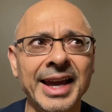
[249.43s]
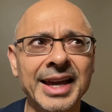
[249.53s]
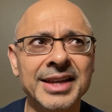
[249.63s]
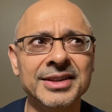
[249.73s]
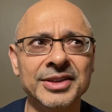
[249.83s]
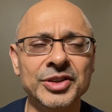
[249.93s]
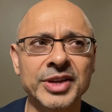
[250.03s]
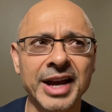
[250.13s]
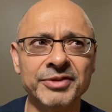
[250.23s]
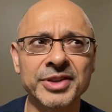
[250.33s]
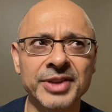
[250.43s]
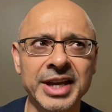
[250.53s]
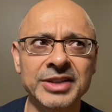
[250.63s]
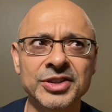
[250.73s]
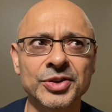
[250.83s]
And you have to
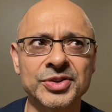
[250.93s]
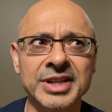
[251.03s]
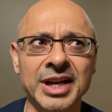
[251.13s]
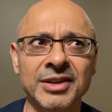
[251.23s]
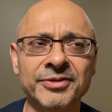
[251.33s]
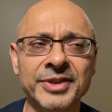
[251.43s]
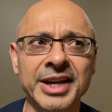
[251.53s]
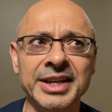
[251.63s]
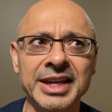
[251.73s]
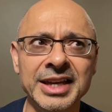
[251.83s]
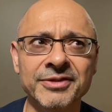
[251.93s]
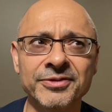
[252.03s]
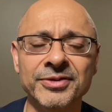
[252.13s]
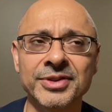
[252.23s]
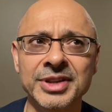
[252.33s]
think to yourself that
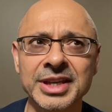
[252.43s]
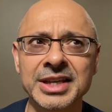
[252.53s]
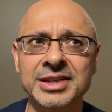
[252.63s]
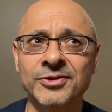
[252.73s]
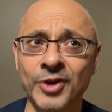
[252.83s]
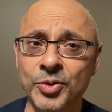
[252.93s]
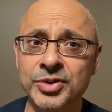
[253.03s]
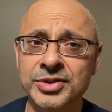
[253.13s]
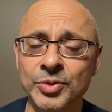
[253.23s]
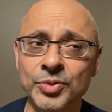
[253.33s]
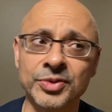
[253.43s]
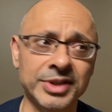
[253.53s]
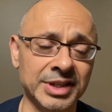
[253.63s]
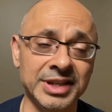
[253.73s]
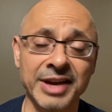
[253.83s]
if these folks who
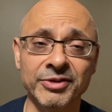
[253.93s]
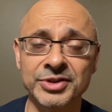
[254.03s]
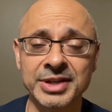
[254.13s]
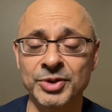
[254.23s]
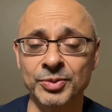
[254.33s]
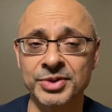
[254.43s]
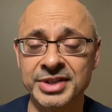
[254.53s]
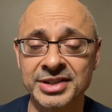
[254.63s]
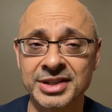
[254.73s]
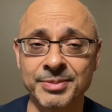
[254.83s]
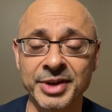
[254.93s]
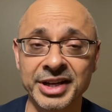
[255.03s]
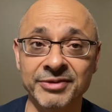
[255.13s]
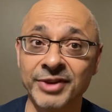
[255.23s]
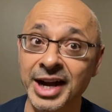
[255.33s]
can never seem to resist
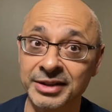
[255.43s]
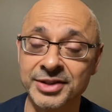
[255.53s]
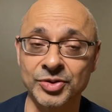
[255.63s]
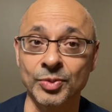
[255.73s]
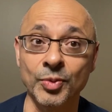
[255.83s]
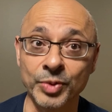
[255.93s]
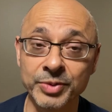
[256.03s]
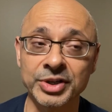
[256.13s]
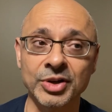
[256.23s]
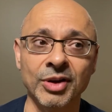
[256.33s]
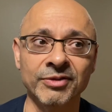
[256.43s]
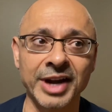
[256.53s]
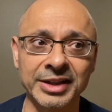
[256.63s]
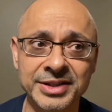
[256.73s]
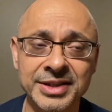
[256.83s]
committing violence or what we would call
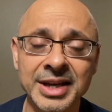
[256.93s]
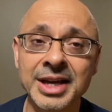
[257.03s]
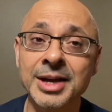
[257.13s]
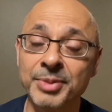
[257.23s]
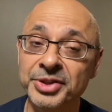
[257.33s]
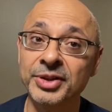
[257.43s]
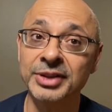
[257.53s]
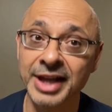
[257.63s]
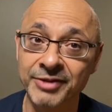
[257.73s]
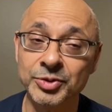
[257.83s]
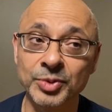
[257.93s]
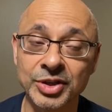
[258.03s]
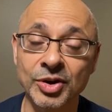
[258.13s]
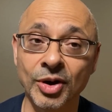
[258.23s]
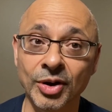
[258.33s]
violence, but the left
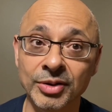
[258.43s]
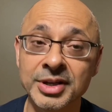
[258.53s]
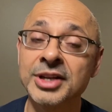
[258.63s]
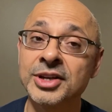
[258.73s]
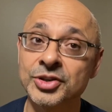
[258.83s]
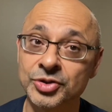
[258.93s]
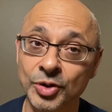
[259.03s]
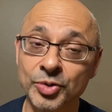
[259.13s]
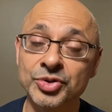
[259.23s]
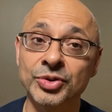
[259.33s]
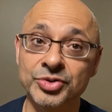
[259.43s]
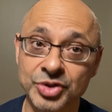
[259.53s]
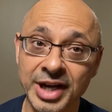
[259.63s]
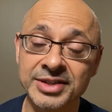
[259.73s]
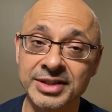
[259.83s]
would call social
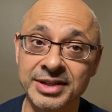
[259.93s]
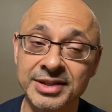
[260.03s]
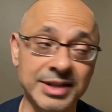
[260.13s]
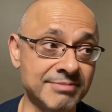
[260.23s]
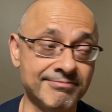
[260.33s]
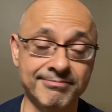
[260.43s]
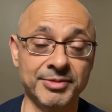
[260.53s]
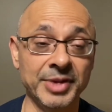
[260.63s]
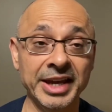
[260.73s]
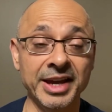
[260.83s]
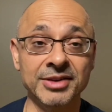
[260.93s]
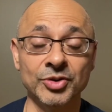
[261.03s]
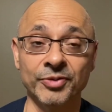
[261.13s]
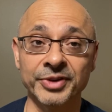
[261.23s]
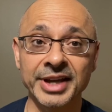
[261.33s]
justice, and again,
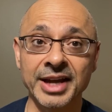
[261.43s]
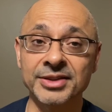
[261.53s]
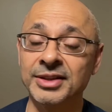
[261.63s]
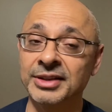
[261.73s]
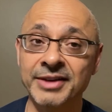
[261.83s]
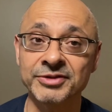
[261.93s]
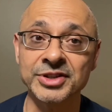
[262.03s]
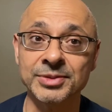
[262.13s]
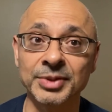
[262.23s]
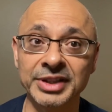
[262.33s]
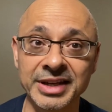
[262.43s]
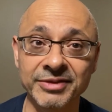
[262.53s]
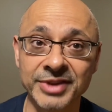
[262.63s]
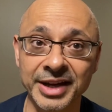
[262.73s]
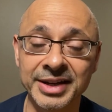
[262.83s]
don't forget, the leftists
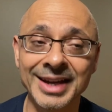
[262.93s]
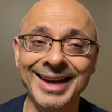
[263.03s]
believe that